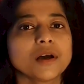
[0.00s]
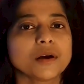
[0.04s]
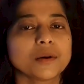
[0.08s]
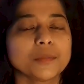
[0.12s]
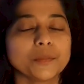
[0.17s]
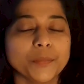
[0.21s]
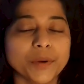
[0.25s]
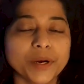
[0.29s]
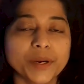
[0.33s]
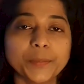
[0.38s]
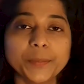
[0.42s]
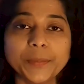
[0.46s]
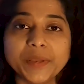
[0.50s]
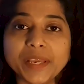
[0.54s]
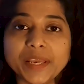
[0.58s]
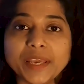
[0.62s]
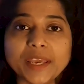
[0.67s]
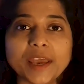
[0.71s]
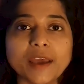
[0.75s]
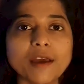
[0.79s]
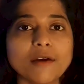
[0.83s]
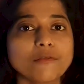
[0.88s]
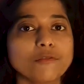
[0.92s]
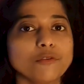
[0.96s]
But be
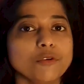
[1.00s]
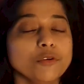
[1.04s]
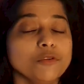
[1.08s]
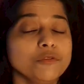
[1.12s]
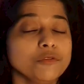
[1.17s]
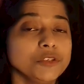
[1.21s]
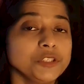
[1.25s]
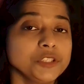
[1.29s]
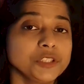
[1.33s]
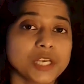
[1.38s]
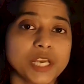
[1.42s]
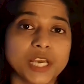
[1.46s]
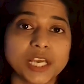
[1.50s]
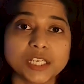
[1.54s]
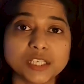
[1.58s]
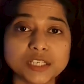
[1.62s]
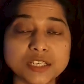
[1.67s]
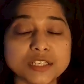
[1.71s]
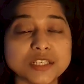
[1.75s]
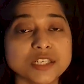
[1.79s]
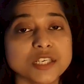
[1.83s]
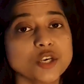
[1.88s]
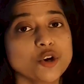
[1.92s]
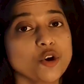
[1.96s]
careful which
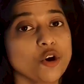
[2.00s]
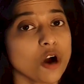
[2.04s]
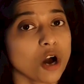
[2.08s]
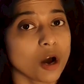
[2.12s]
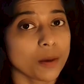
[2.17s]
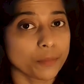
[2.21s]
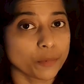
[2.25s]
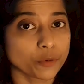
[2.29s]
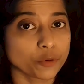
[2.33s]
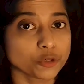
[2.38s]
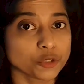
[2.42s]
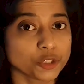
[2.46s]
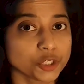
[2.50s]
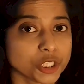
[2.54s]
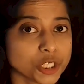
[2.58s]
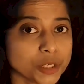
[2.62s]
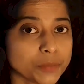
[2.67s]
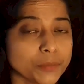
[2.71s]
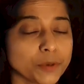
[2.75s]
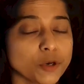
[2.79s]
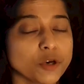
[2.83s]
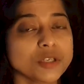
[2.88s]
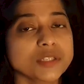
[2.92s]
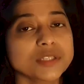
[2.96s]
agency you're approaching,
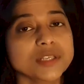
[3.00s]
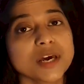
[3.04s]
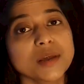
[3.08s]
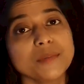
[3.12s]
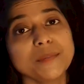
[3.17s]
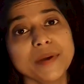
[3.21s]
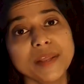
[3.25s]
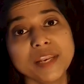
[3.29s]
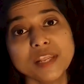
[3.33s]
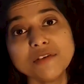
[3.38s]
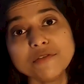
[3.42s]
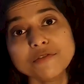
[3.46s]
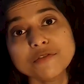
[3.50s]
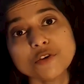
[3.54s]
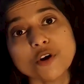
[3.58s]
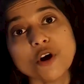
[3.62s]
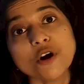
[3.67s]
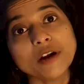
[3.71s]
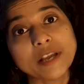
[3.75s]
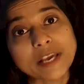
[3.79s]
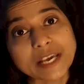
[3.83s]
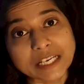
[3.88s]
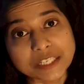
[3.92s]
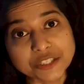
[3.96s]
because there are many
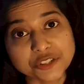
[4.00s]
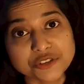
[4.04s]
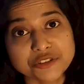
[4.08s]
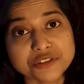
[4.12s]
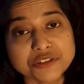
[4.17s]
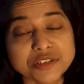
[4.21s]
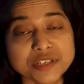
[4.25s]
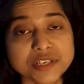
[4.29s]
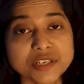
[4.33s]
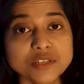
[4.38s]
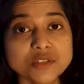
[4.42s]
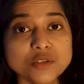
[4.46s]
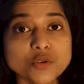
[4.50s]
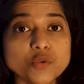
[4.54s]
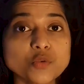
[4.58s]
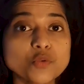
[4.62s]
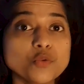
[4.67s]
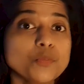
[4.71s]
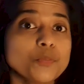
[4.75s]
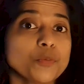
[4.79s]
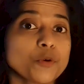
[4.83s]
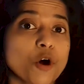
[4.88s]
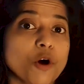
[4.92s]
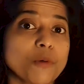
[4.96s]
fraud agencies
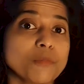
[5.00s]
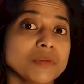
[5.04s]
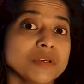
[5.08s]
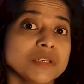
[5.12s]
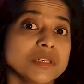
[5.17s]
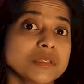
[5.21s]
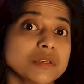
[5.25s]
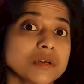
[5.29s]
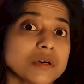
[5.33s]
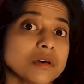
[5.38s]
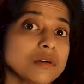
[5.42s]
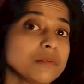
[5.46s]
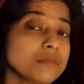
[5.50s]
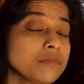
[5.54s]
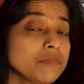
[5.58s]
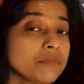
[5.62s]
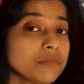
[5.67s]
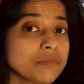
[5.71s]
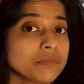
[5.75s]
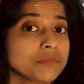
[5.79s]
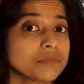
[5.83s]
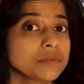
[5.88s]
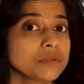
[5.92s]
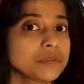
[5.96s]
who promise
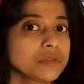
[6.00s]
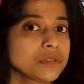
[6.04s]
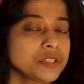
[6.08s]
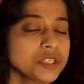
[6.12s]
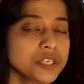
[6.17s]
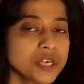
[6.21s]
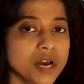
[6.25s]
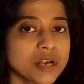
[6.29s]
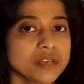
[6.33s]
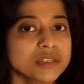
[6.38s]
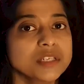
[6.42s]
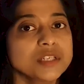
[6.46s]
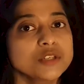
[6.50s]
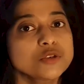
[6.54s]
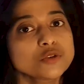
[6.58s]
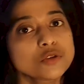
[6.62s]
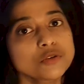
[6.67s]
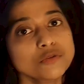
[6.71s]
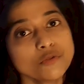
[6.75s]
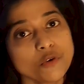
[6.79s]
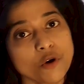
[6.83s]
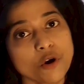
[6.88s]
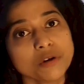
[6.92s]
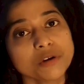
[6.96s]
TRC to the
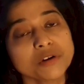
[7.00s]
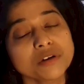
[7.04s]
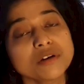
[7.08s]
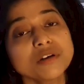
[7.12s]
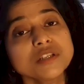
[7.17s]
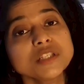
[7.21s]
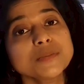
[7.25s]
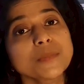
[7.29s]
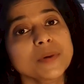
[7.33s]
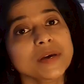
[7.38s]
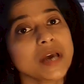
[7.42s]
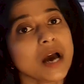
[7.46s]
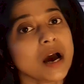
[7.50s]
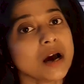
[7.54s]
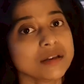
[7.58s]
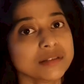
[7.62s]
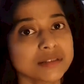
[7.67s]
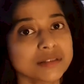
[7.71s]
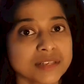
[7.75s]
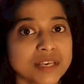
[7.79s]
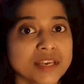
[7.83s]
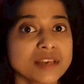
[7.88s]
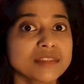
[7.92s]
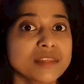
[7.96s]
foreigners by
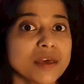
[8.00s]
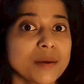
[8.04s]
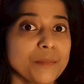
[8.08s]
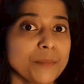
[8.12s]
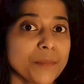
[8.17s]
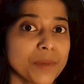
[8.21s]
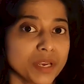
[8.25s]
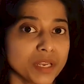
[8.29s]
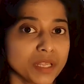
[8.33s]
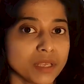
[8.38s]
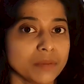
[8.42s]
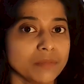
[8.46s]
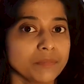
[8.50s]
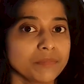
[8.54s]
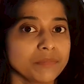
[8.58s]
asking them money.